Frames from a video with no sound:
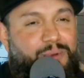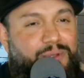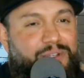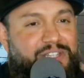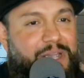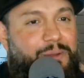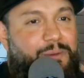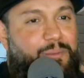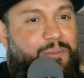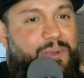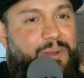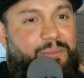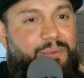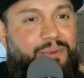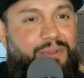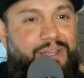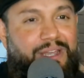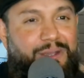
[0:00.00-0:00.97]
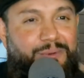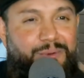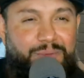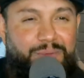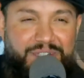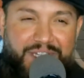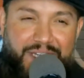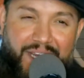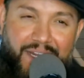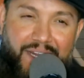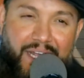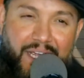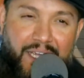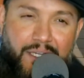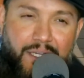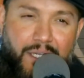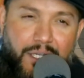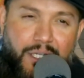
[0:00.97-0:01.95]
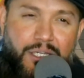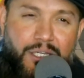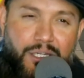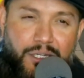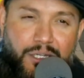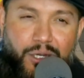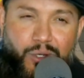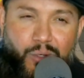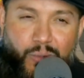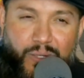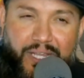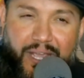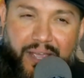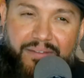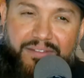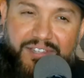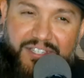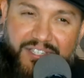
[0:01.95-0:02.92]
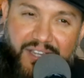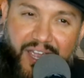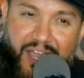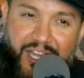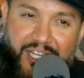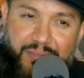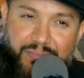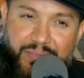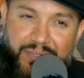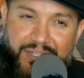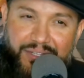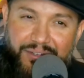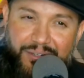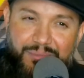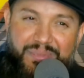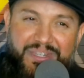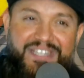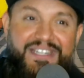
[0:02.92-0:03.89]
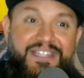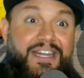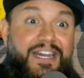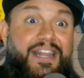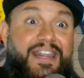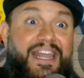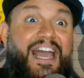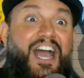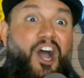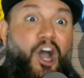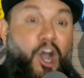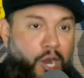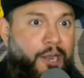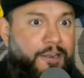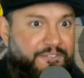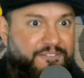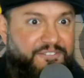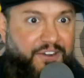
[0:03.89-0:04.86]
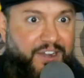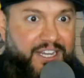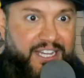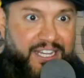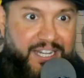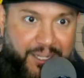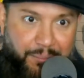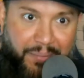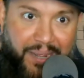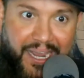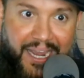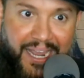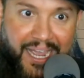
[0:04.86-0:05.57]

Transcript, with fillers: were the type of people that would say like, you know, we have sex, but there'll be none of that hard fucking in my